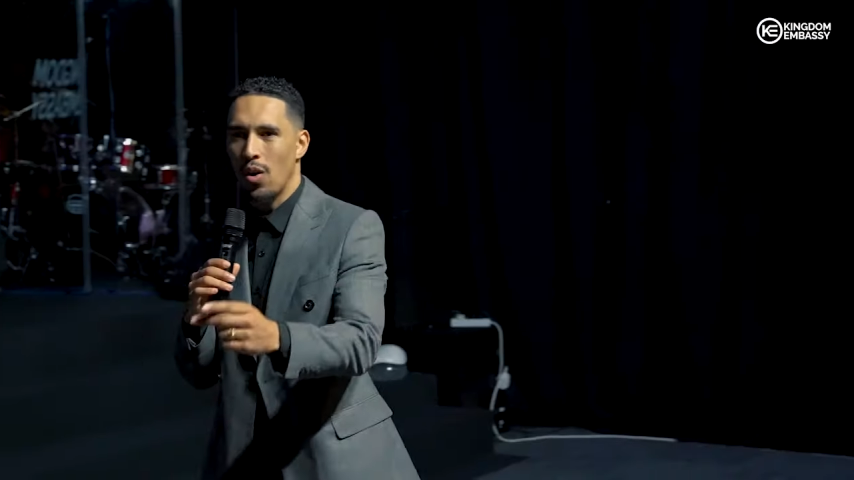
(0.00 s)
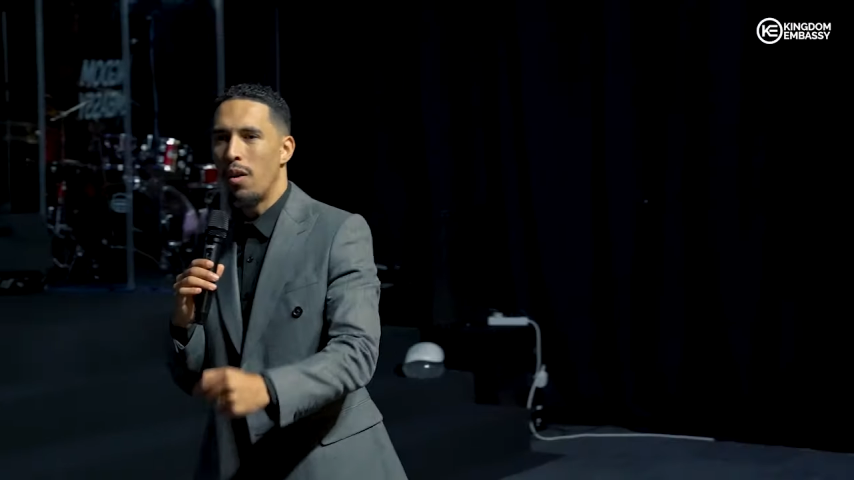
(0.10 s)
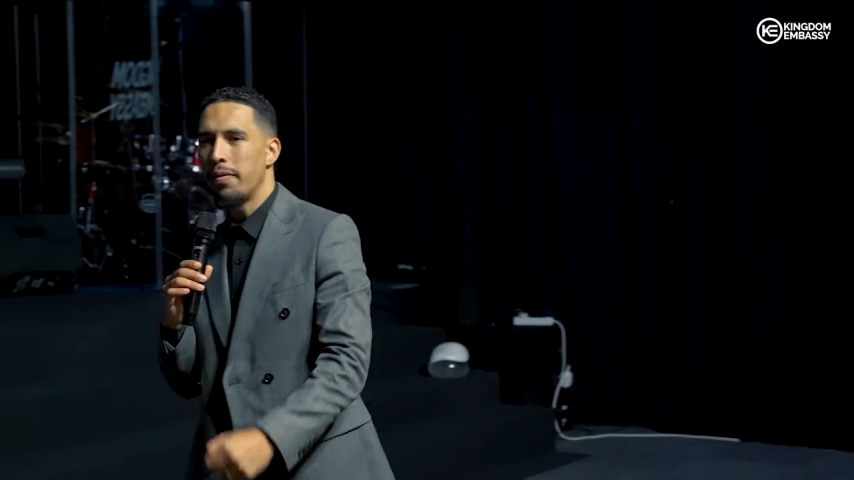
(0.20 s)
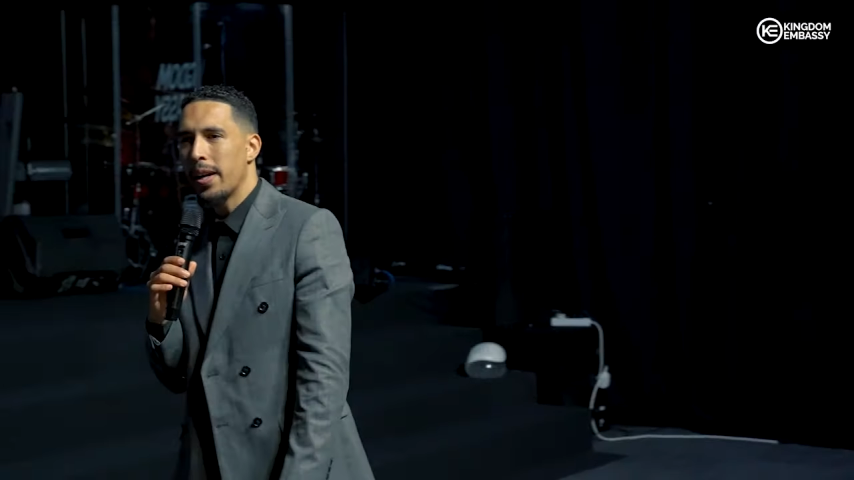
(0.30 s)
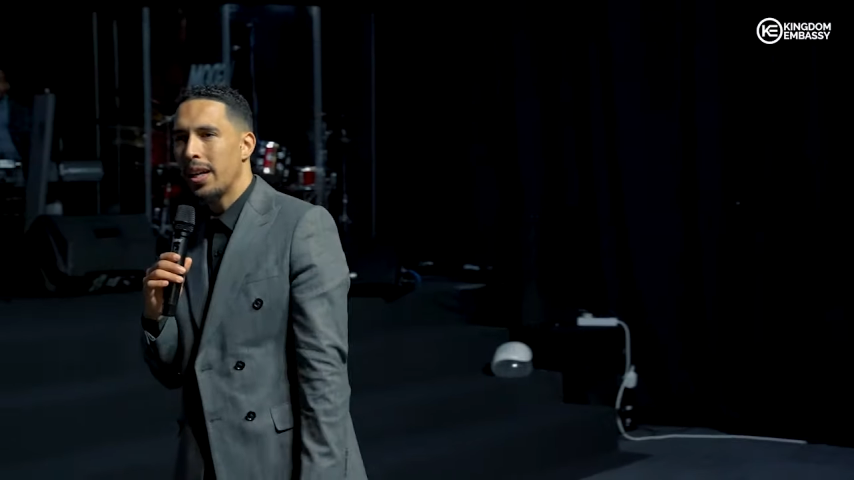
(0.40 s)
an
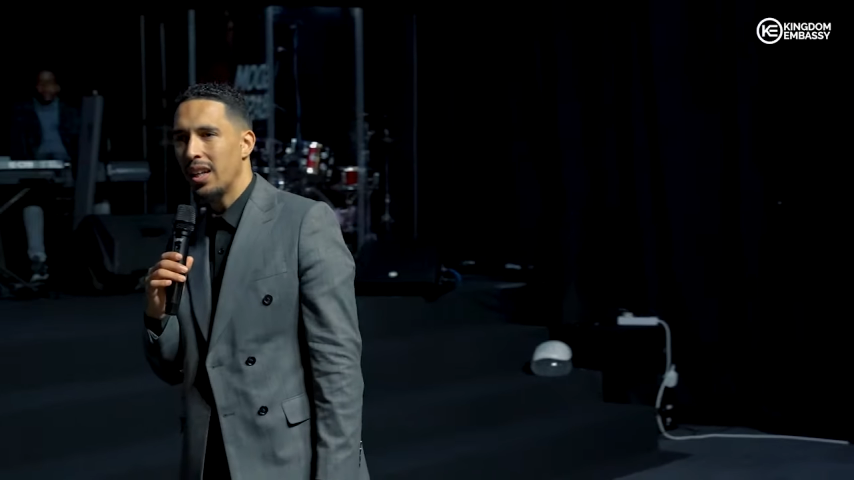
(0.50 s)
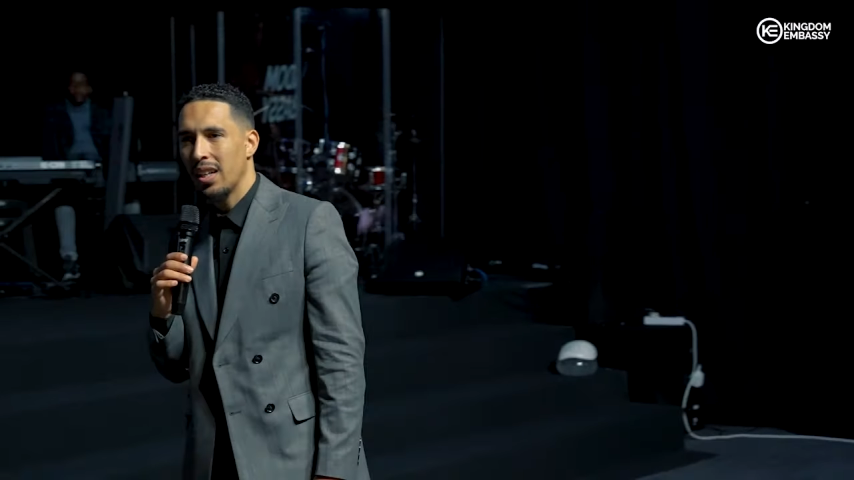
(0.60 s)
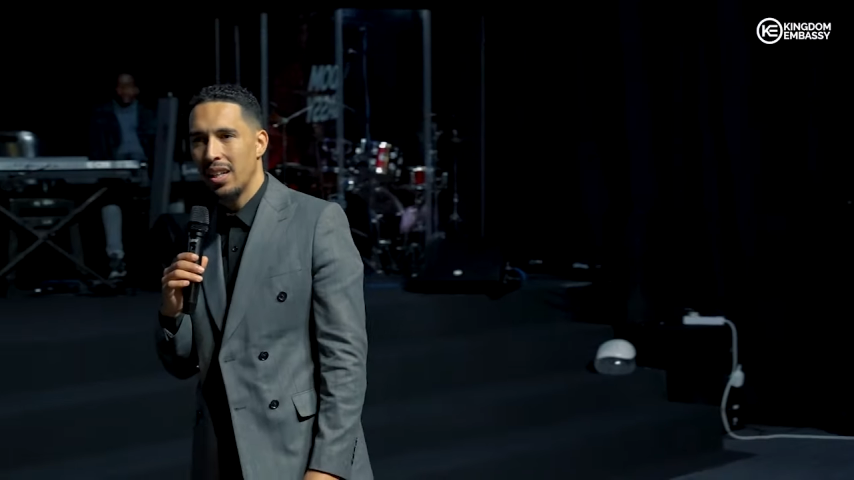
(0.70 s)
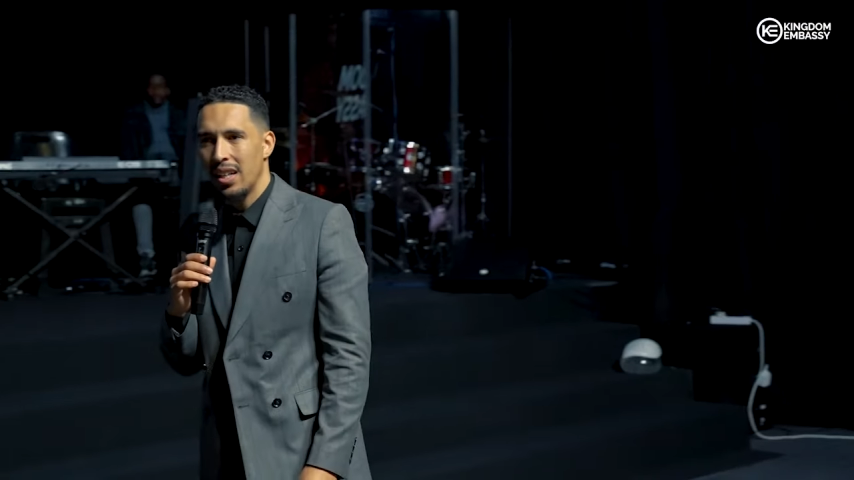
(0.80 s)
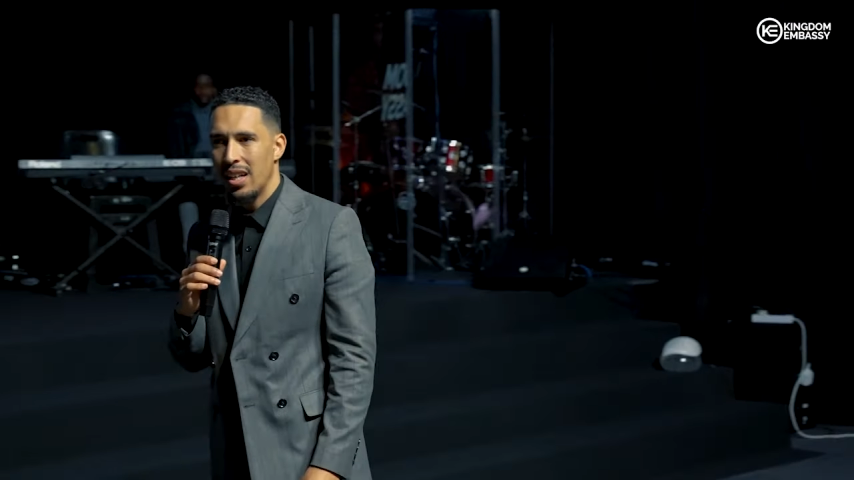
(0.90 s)
offering.
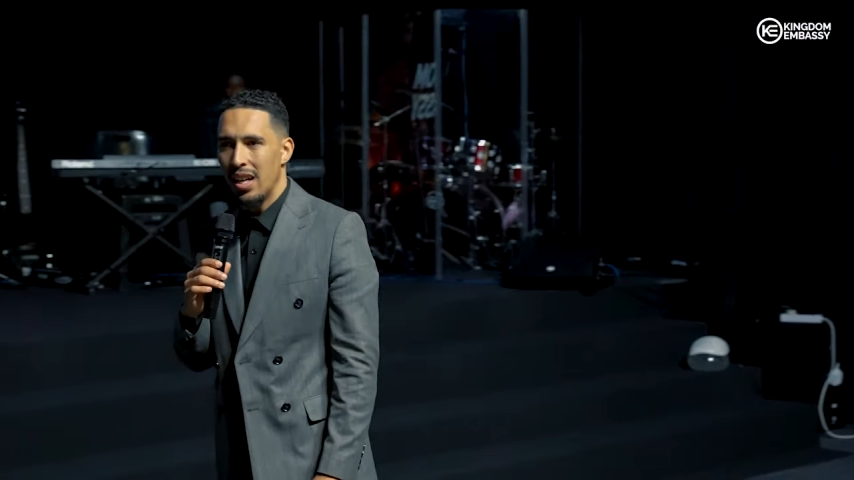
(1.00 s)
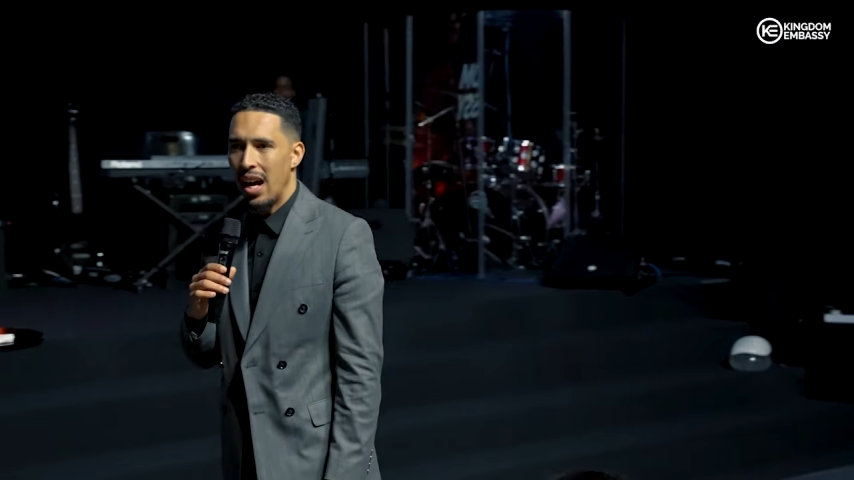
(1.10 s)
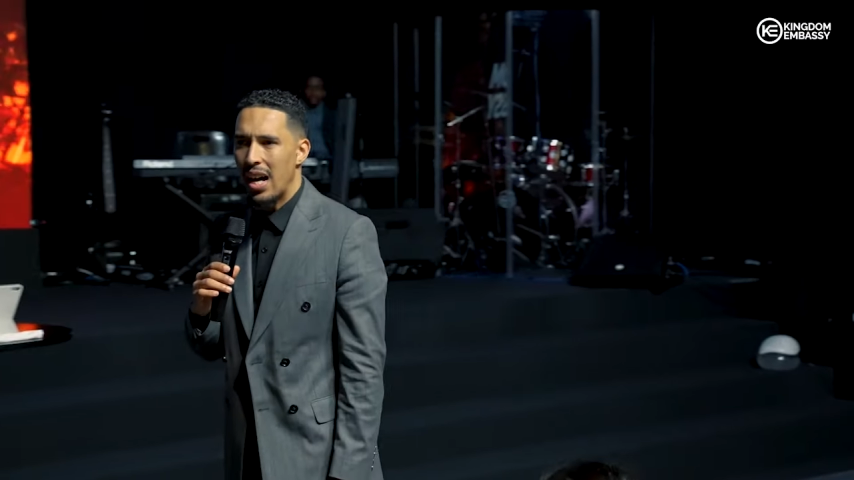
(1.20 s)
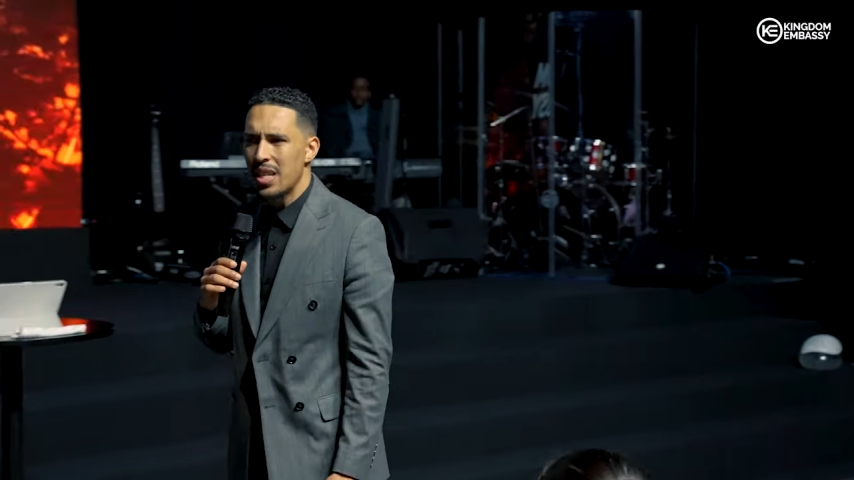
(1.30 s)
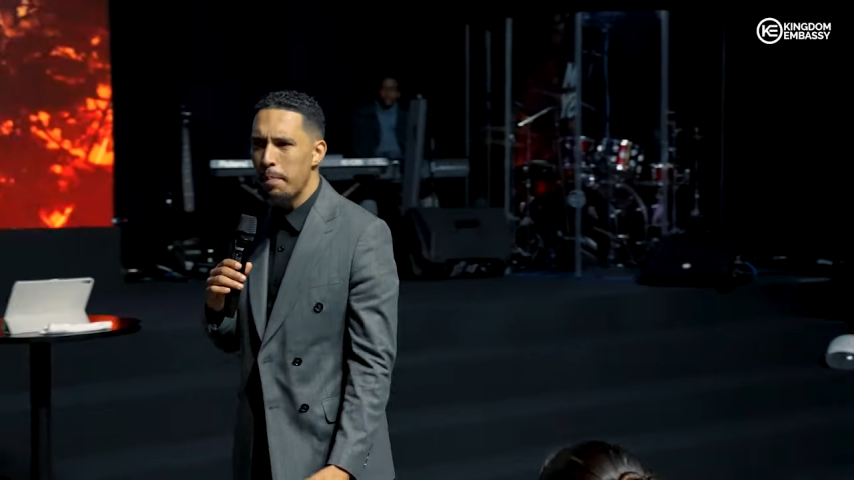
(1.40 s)

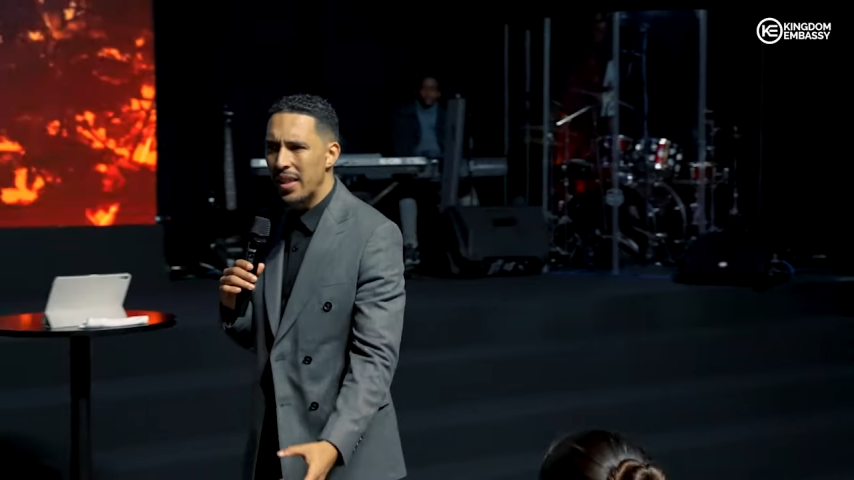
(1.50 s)
I said,